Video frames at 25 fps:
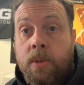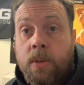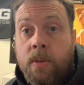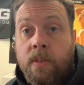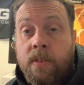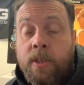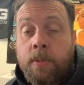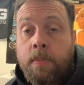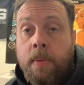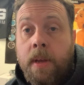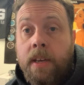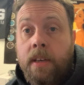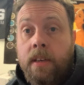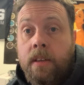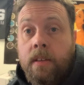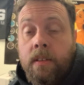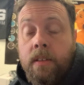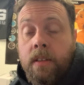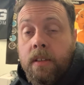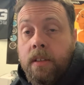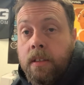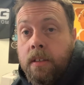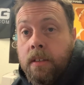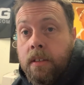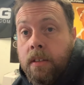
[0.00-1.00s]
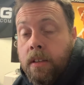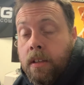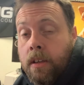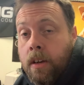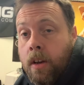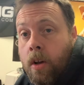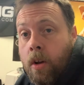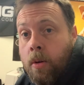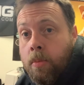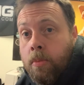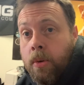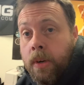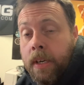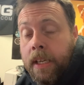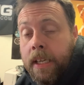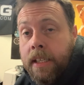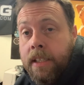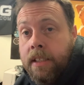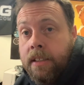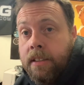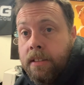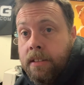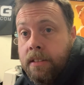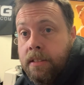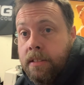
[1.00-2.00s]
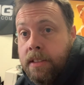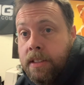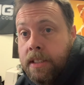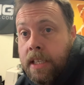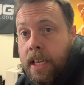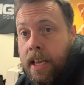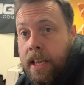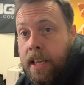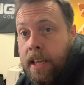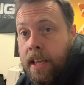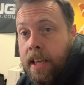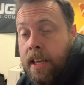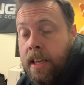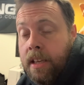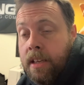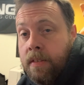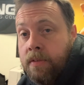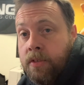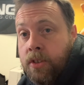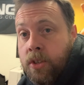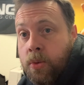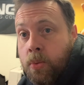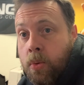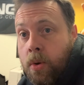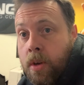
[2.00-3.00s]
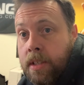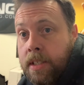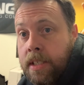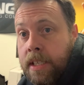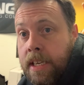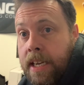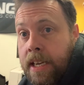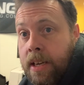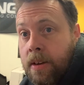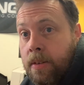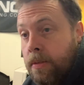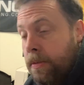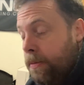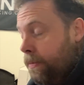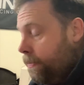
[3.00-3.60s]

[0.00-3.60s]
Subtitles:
have spent a lot of money sat here. I've just worked it out.